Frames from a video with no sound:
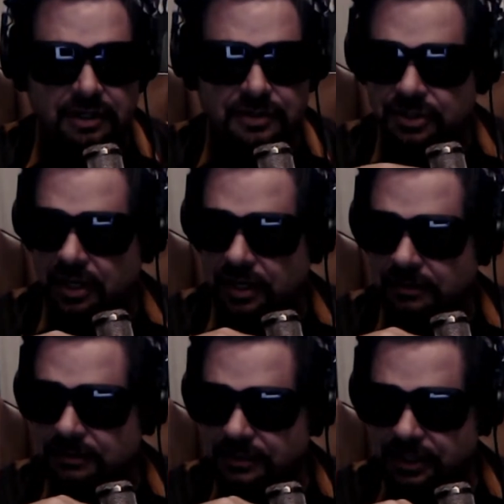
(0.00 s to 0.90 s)
is
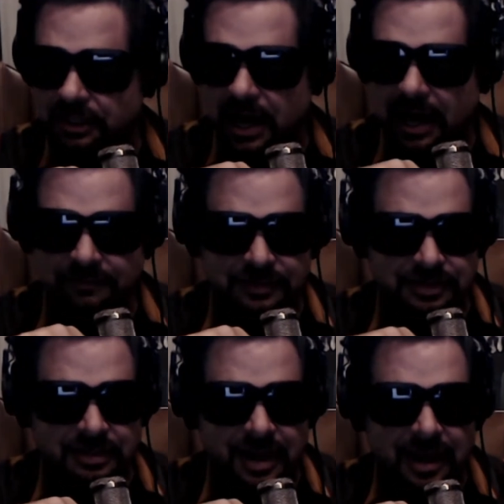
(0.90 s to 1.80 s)
he alive? Is
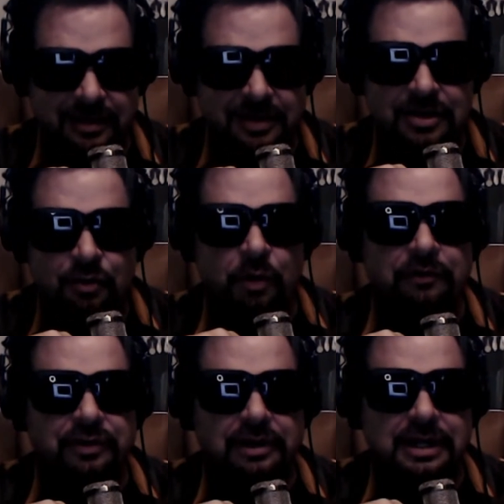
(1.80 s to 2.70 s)
he dead?
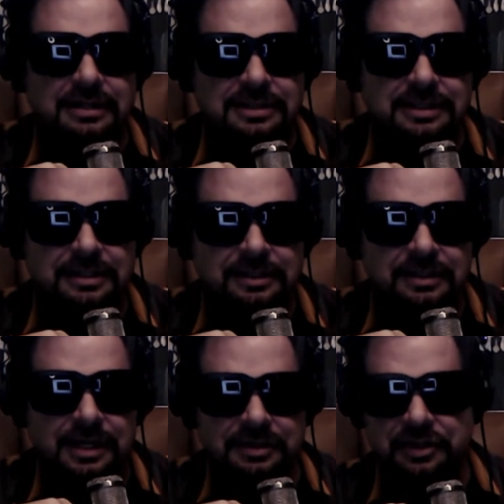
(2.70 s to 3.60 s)
Where's the list?
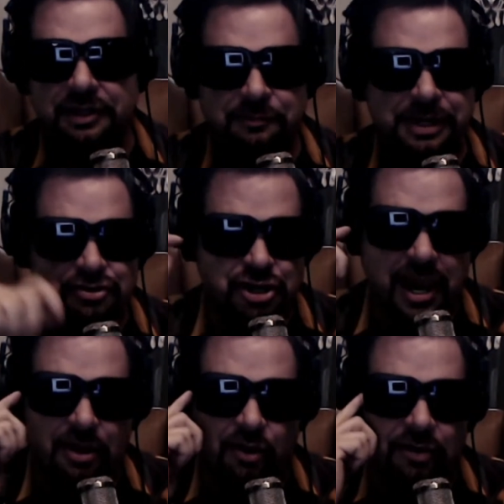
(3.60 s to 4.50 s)
Is Hillary in
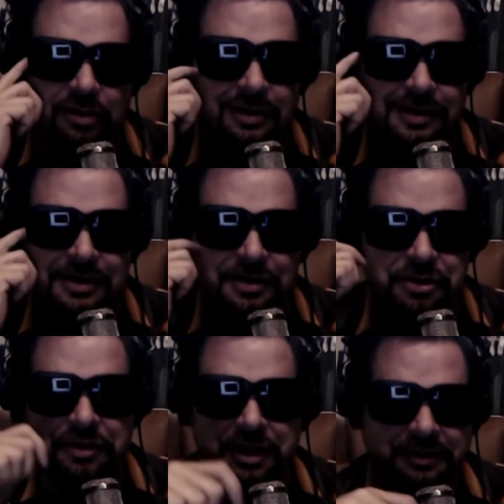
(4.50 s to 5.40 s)
jail? Do
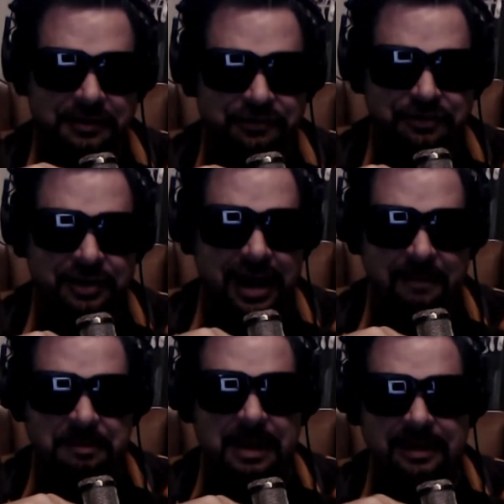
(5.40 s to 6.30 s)
you think this is going to
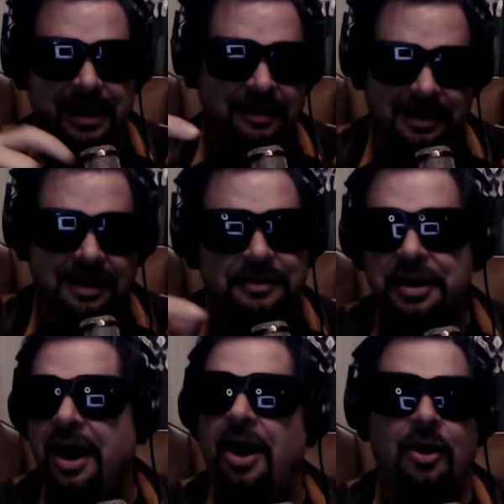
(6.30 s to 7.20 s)
happen, Mancow?
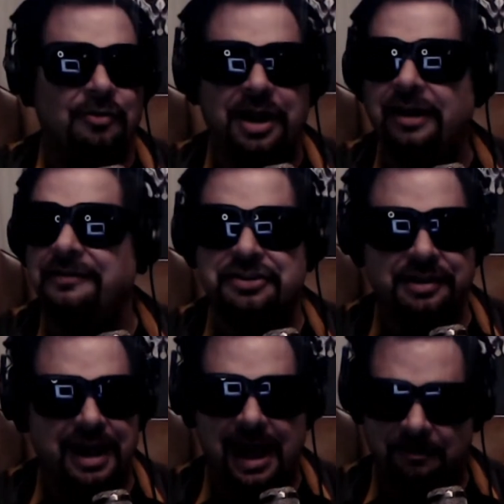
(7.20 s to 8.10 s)
No, none of it's going
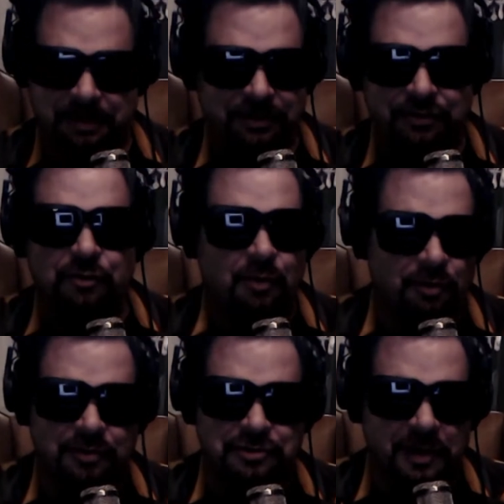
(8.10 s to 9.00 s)
to happen. The New World
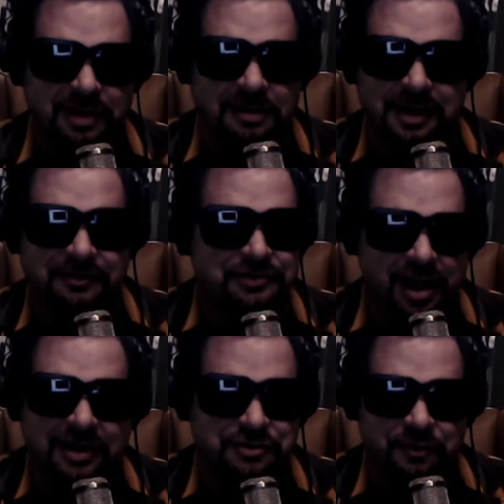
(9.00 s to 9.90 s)
Order is running things.
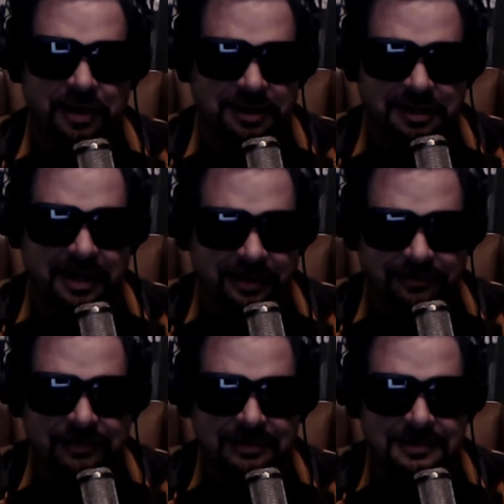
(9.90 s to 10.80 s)
China's running things.